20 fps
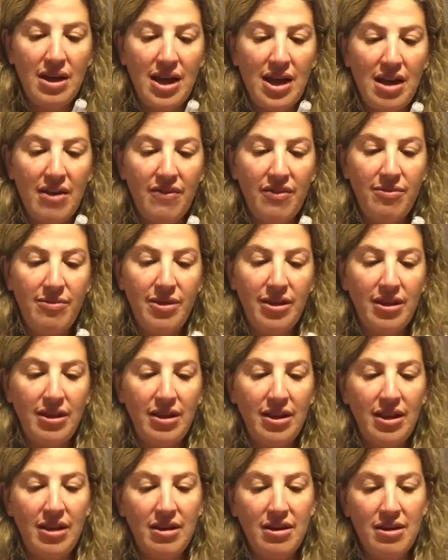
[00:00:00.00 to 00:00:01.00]
half a
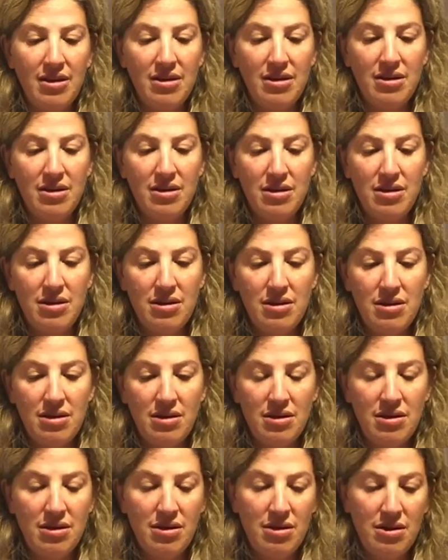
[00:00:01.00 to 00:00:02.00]
milliliter
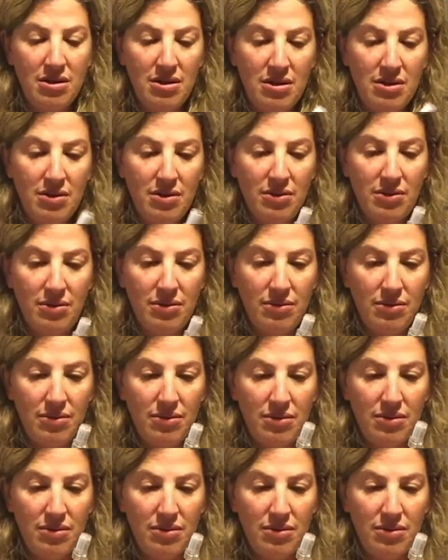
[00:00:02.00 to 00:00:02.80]
or